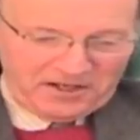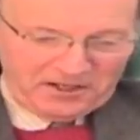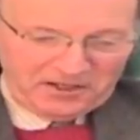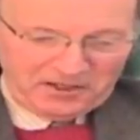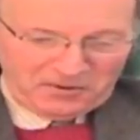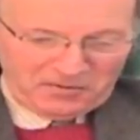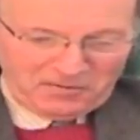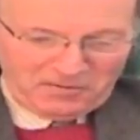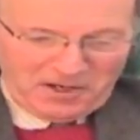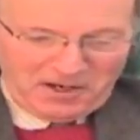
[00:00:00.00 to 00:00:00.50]
that
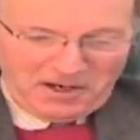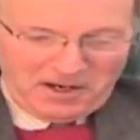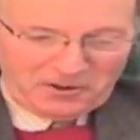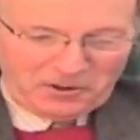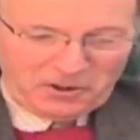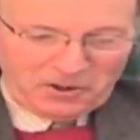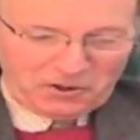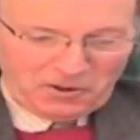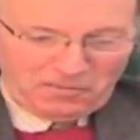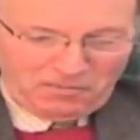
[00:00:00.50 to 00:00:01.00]
is
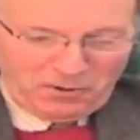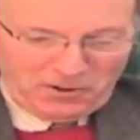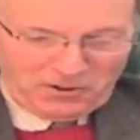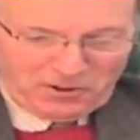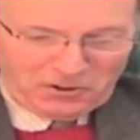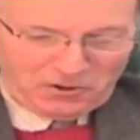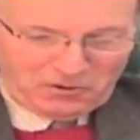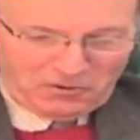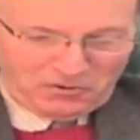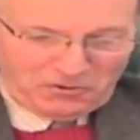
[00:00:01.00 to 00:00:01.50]
just a
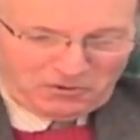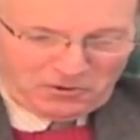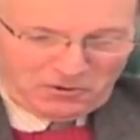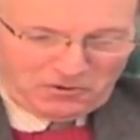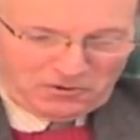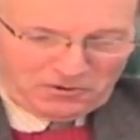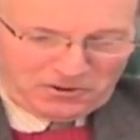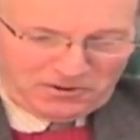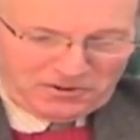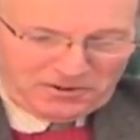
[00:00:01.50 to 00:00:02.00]
personal
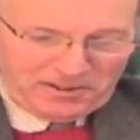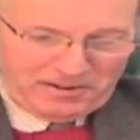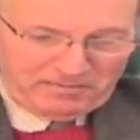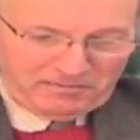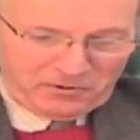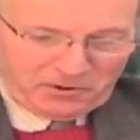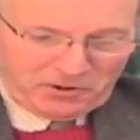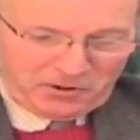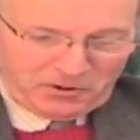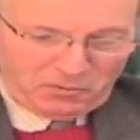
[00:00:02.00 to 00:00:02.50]
thought, and
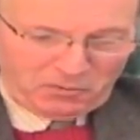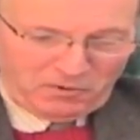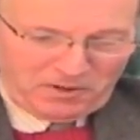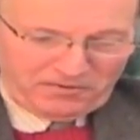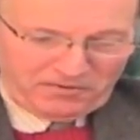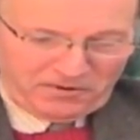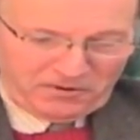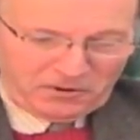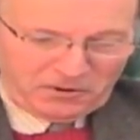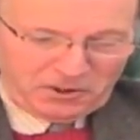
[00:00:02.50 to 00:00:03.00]
that was just one
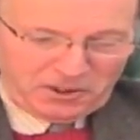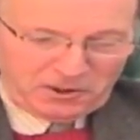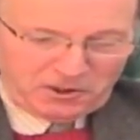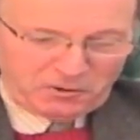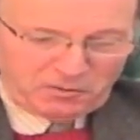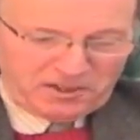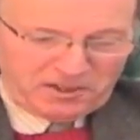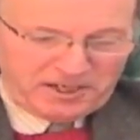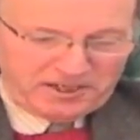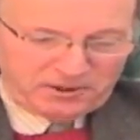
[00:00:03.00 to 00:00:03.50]
of those things
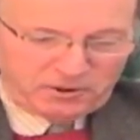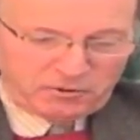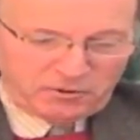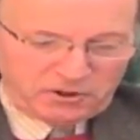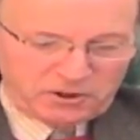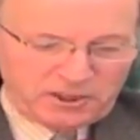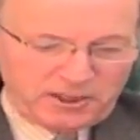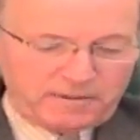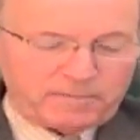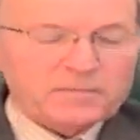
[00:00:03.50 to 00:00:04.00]
one has to
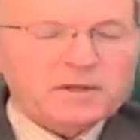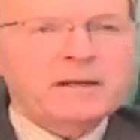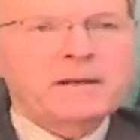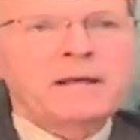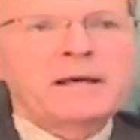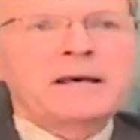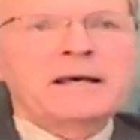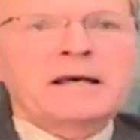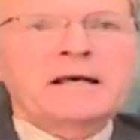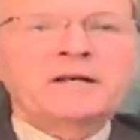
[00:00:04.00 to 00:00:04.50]
accept.
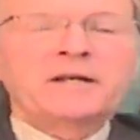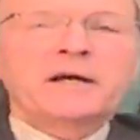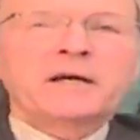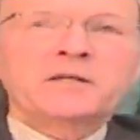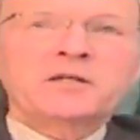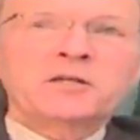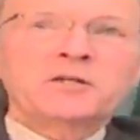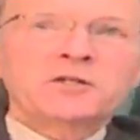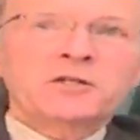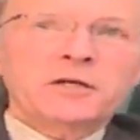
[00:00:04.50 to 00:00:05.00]
In
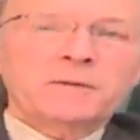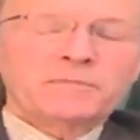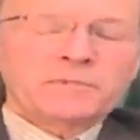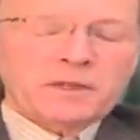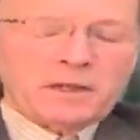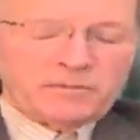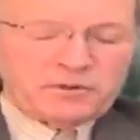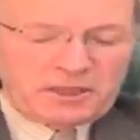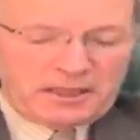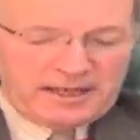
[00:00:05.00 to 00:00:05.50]

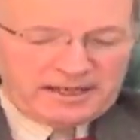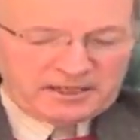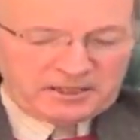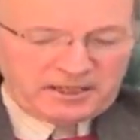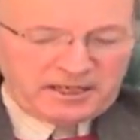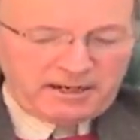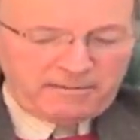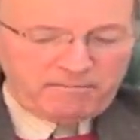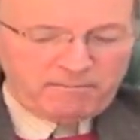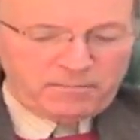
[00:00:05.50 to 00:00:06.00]
1970, I was
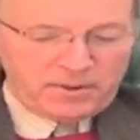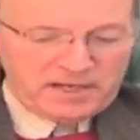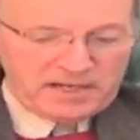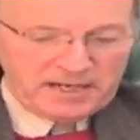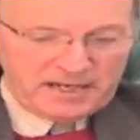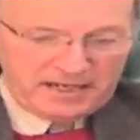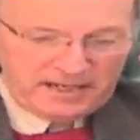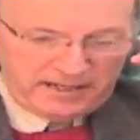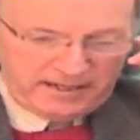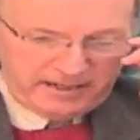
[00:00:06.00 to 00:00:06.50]
elected
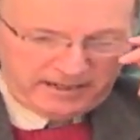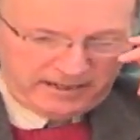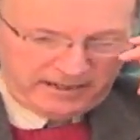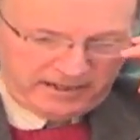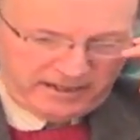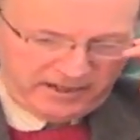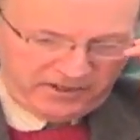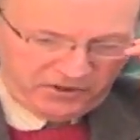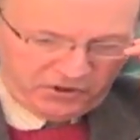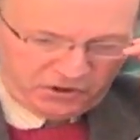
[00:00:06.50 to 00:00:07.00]
MP
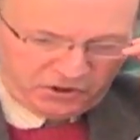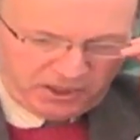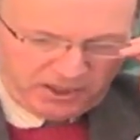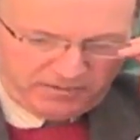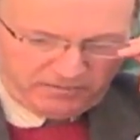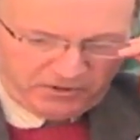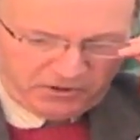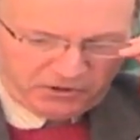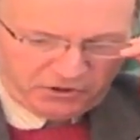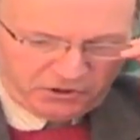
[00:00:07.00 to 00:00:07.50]
in the
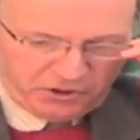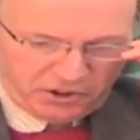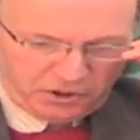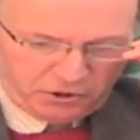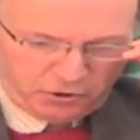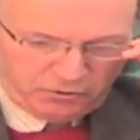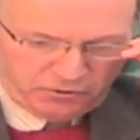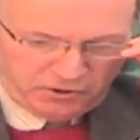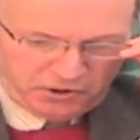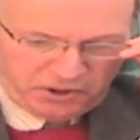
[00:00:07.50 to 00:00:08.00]
same
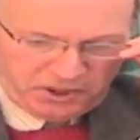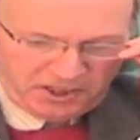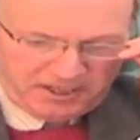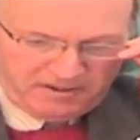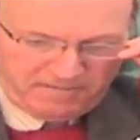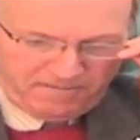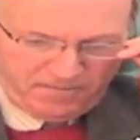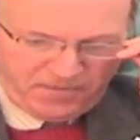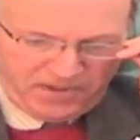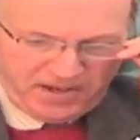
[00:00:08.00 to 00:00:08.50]

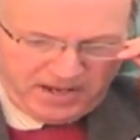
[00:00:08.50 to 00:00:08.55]
constituency.